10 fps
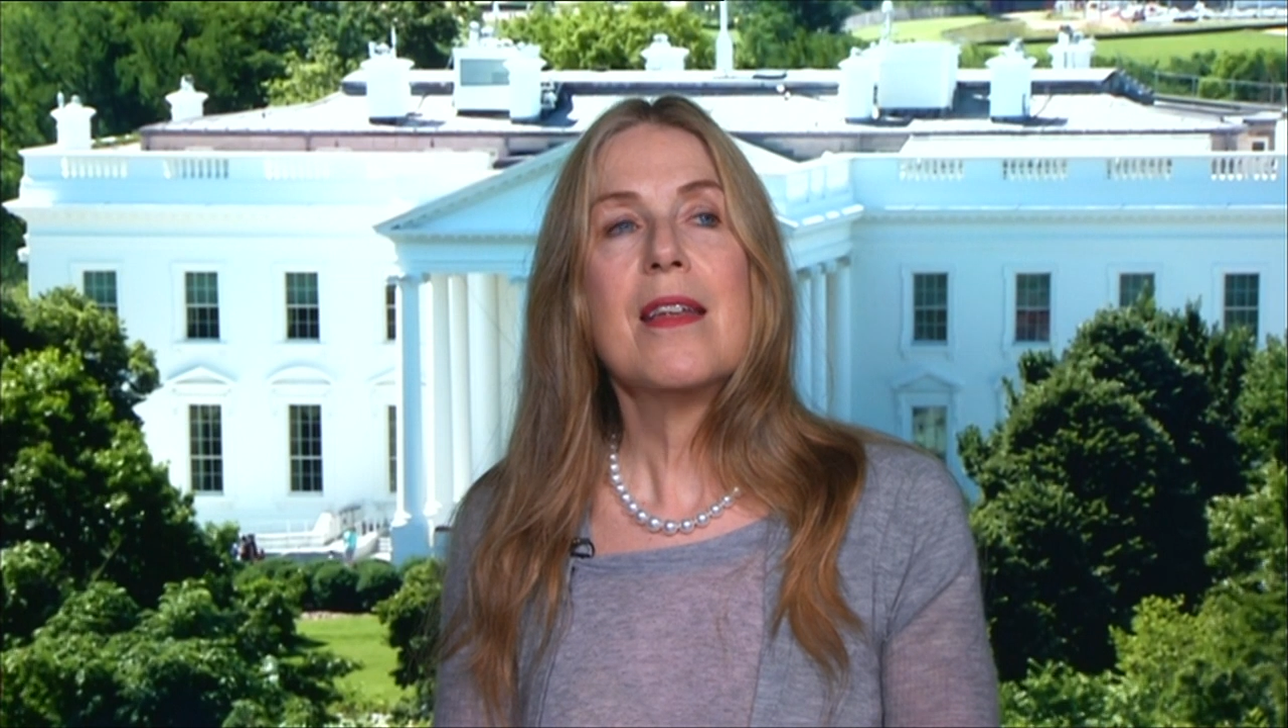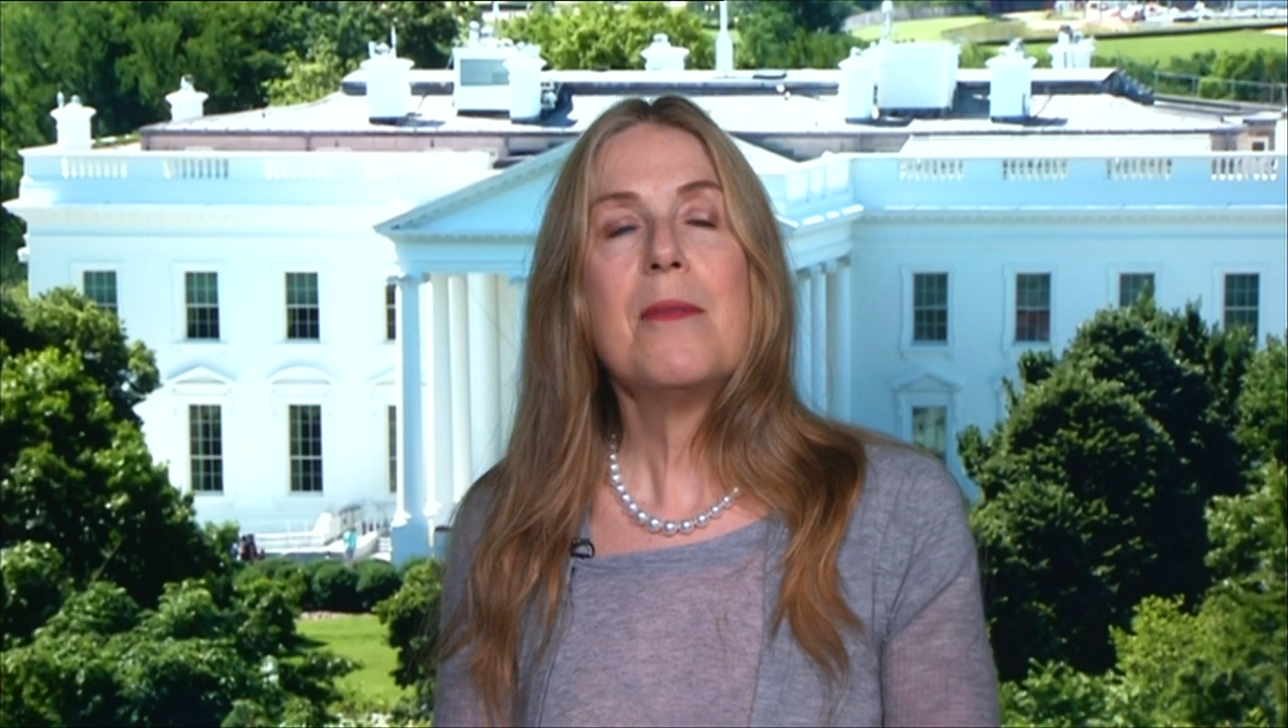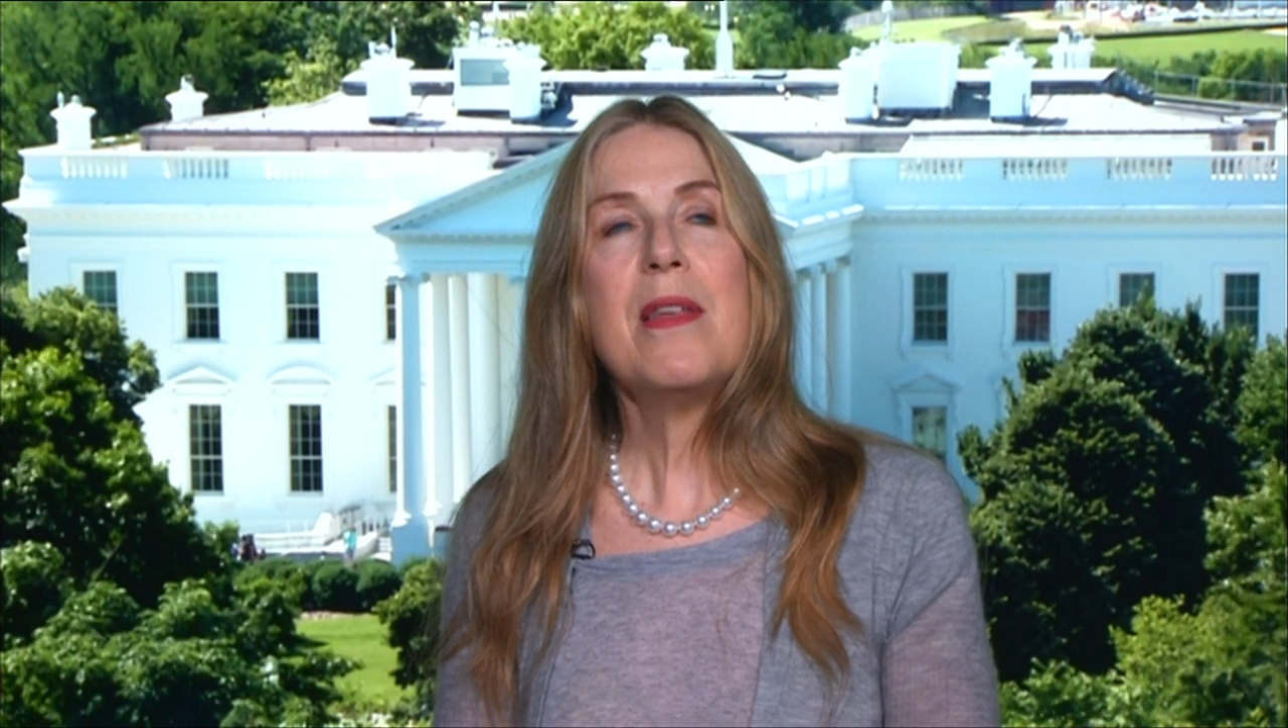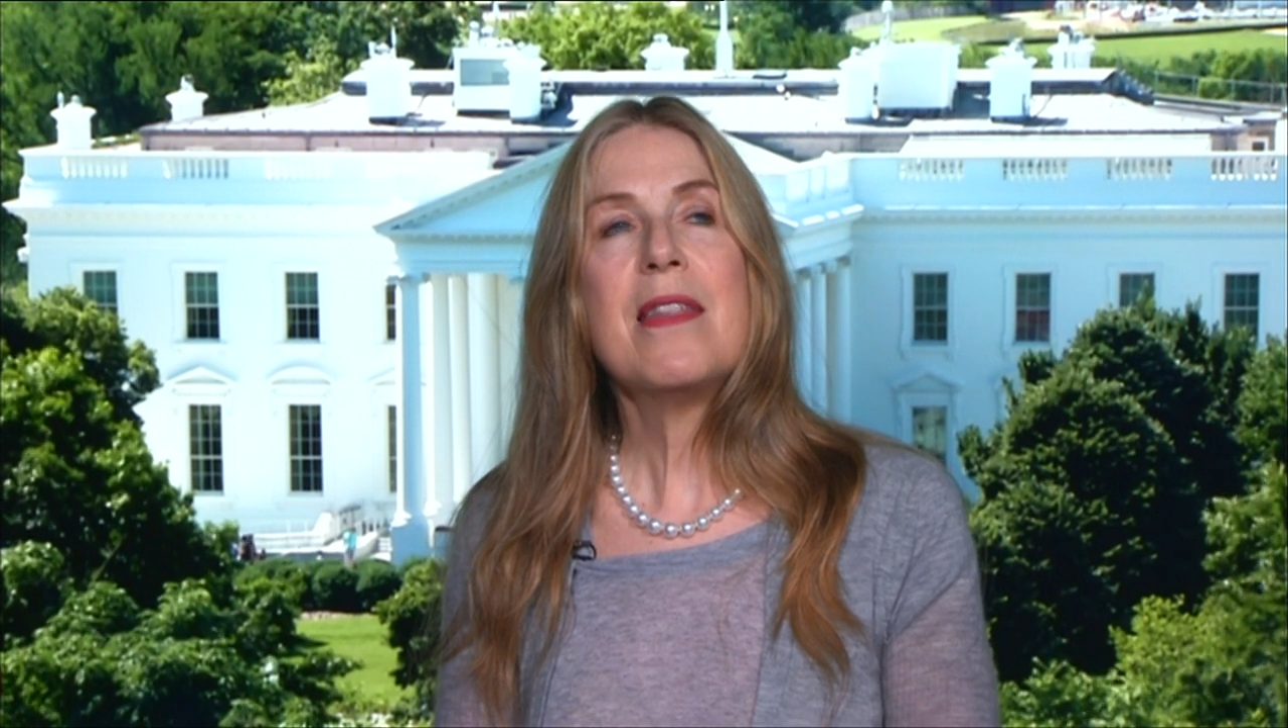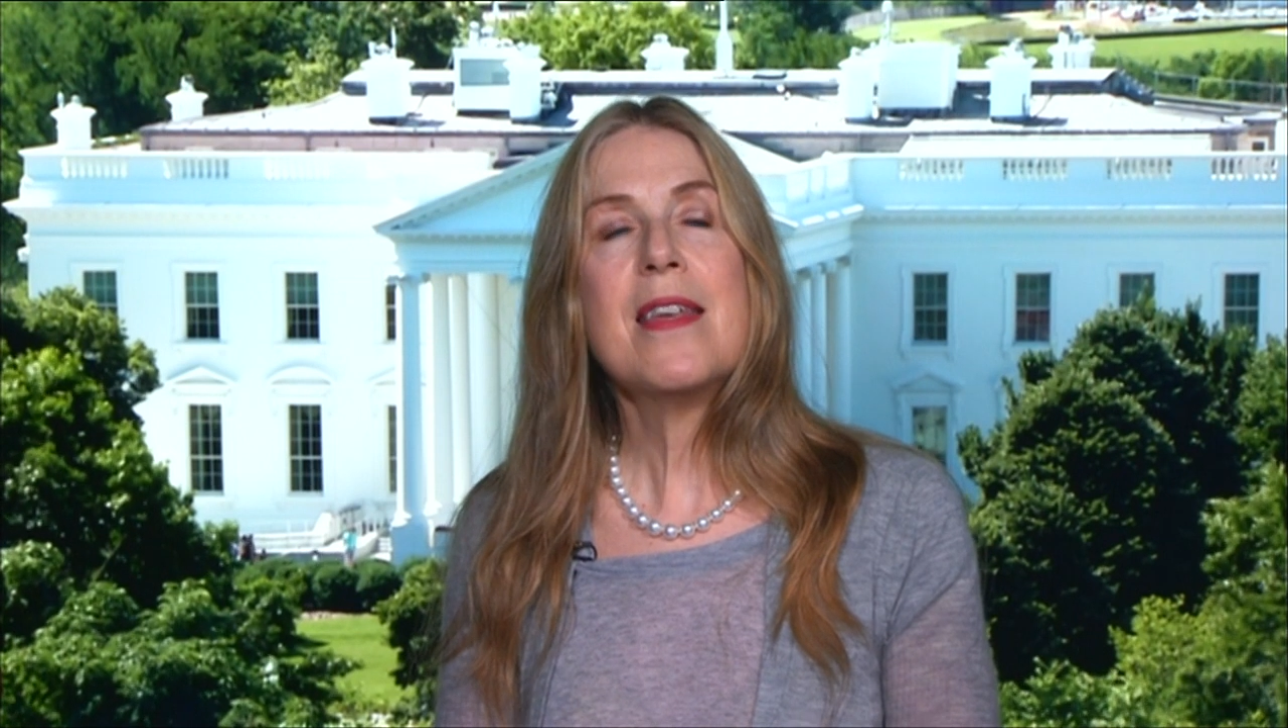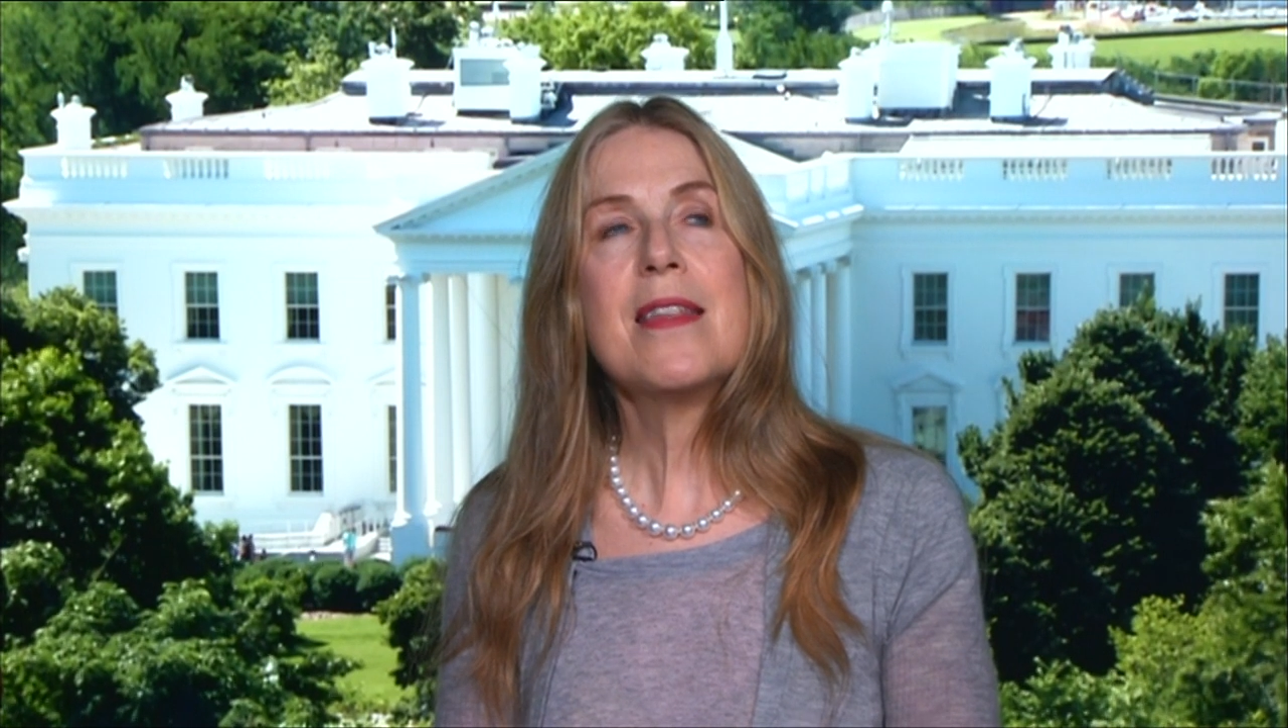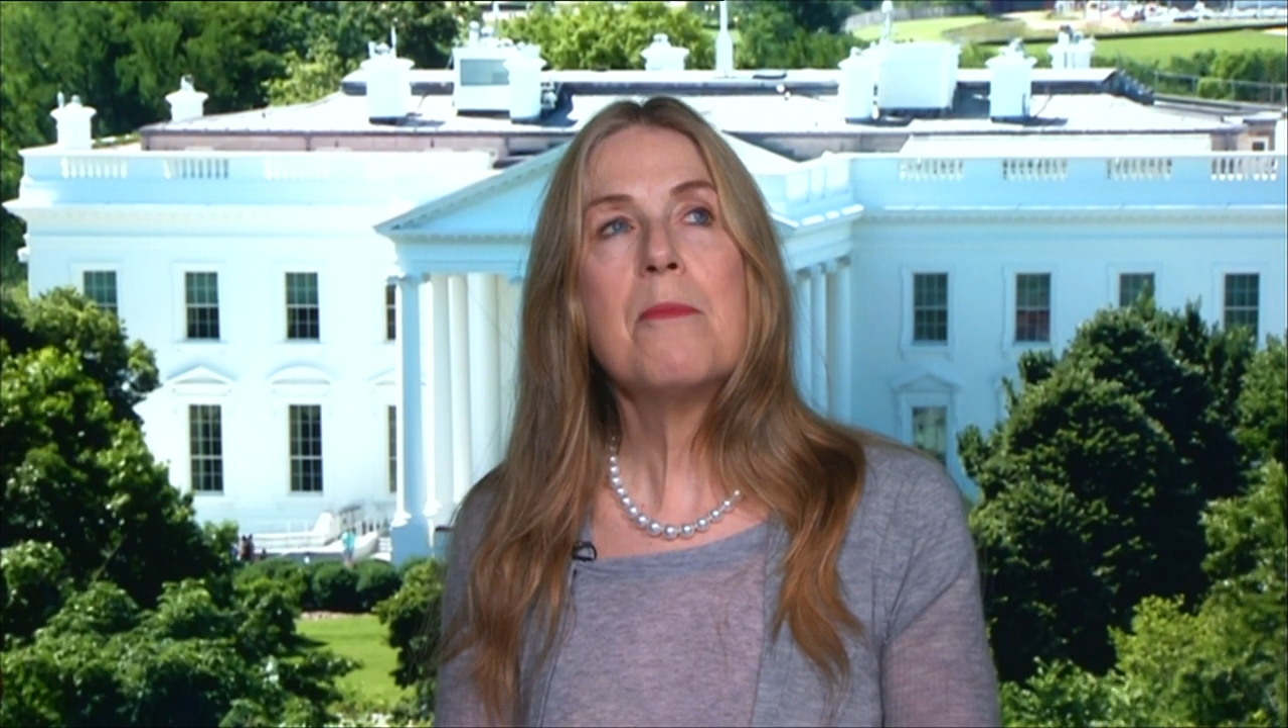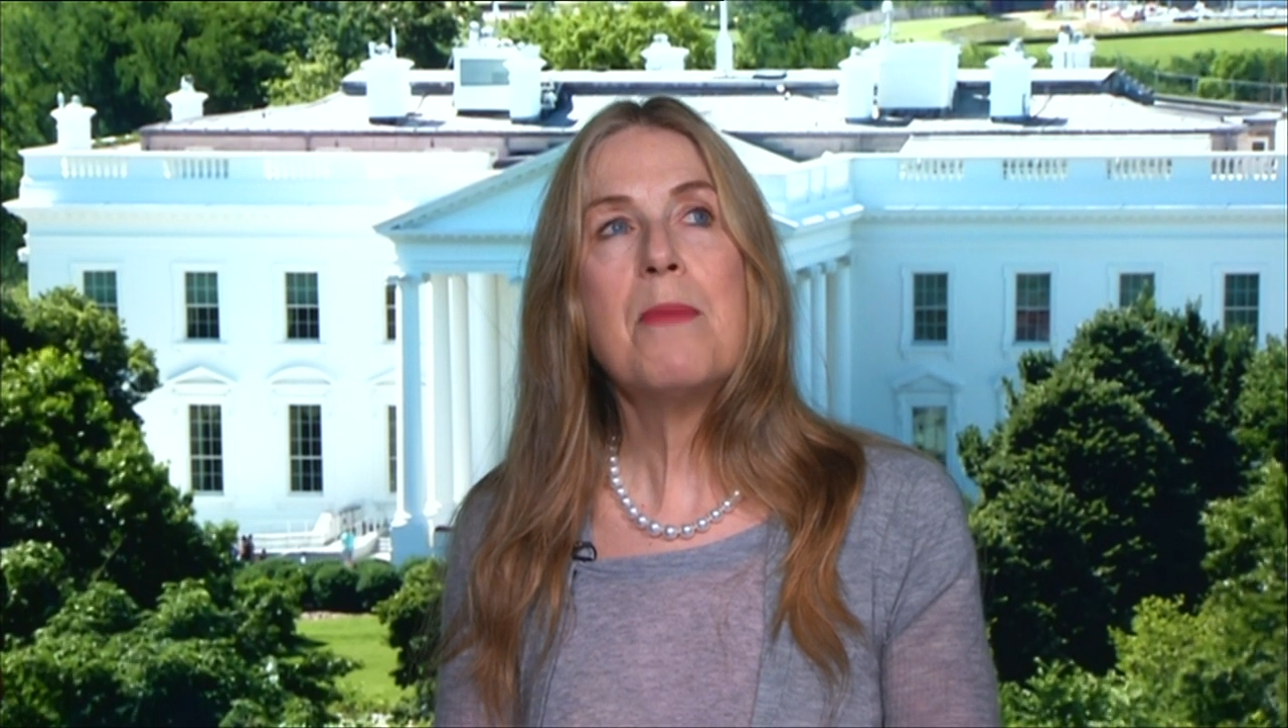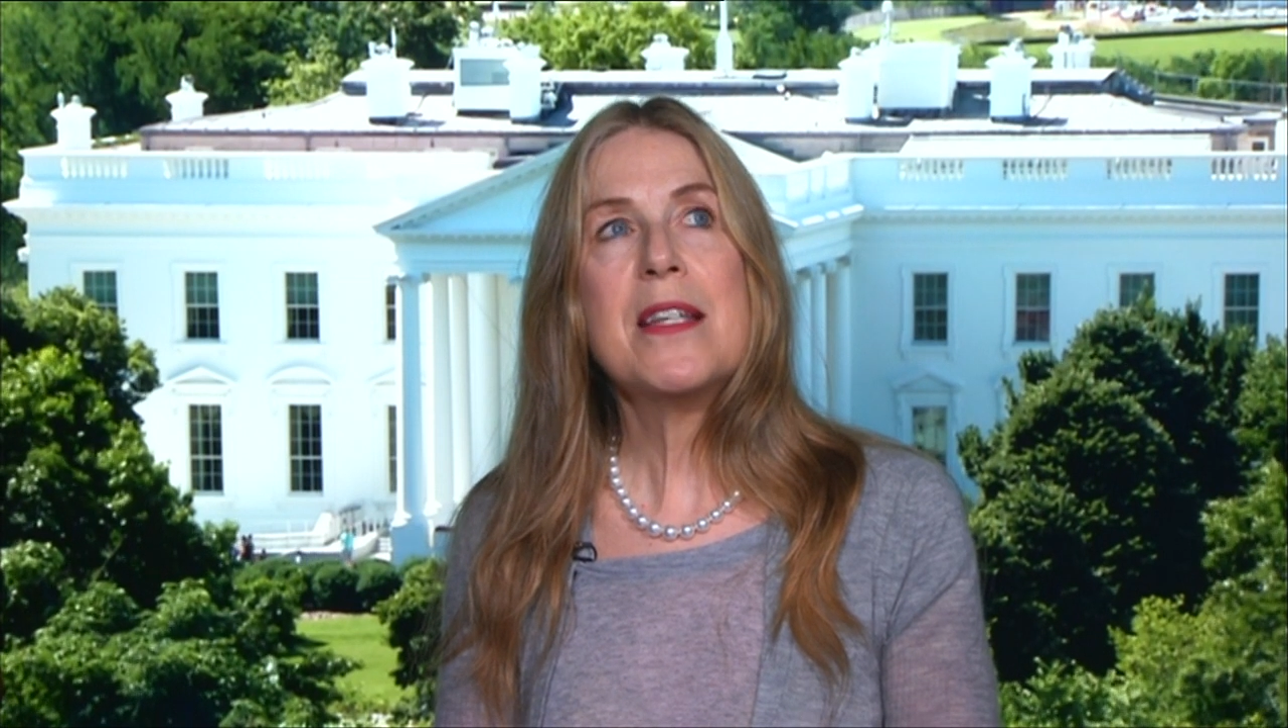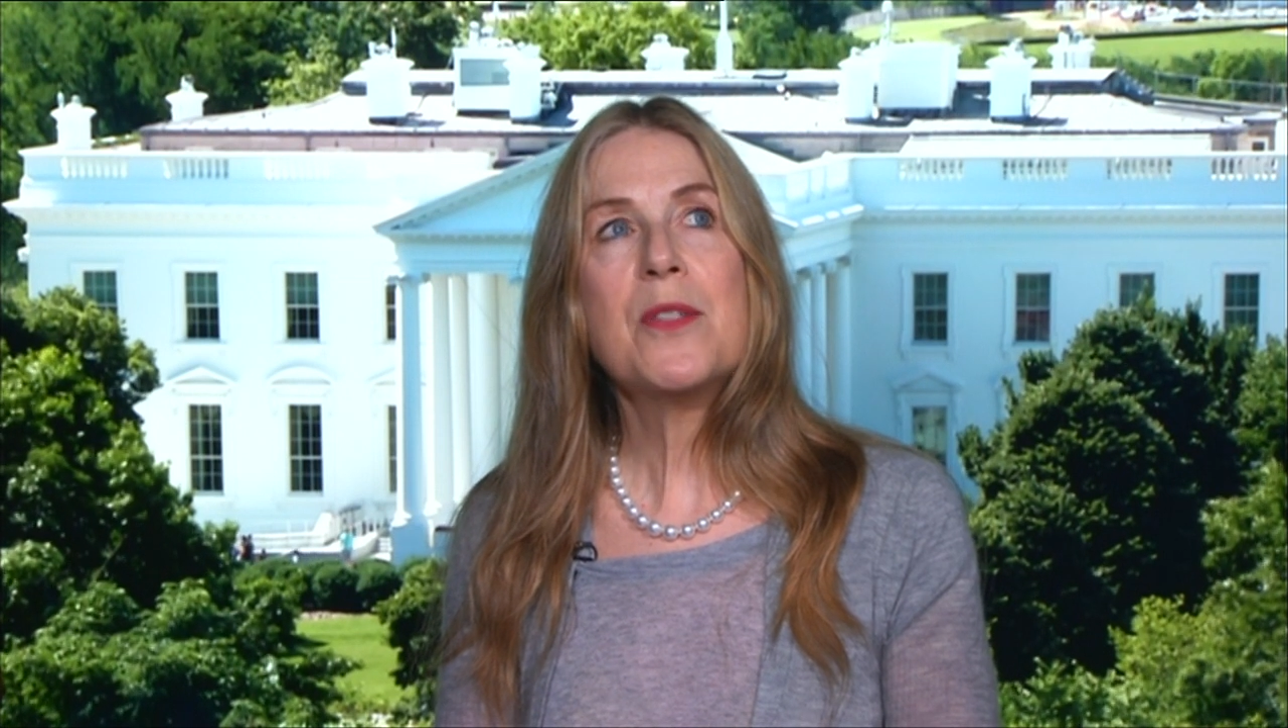let me think
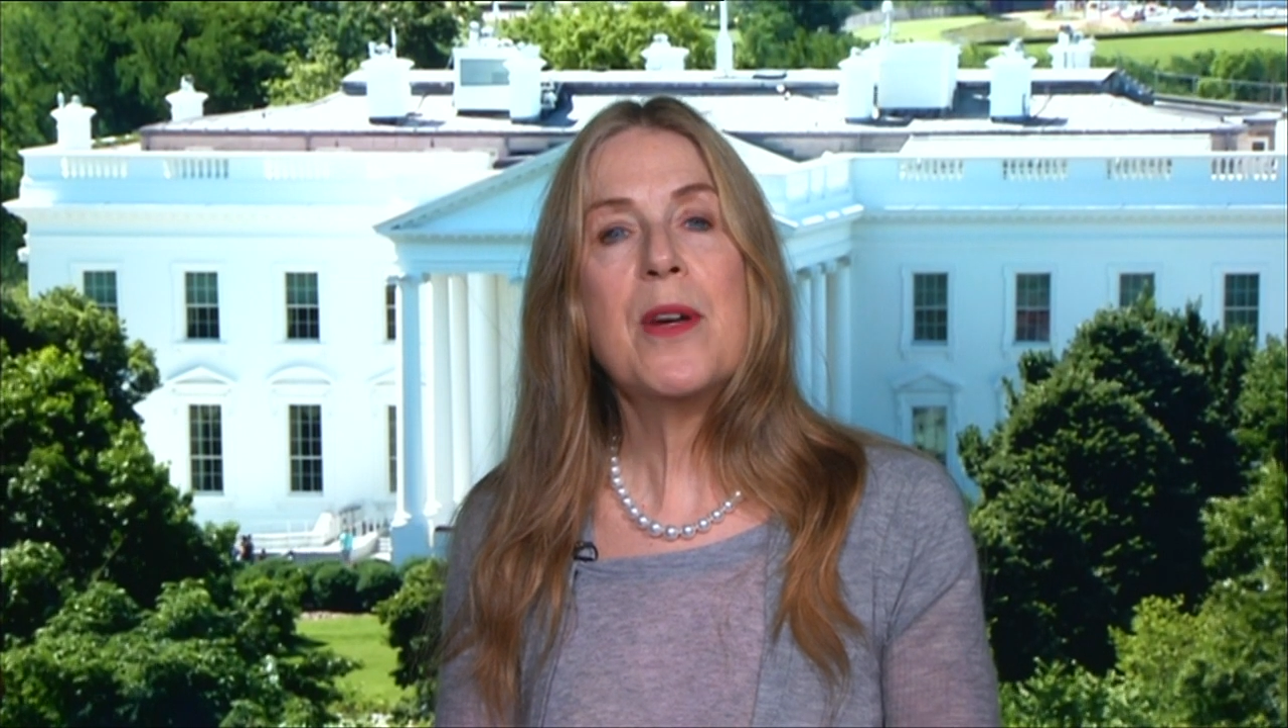the best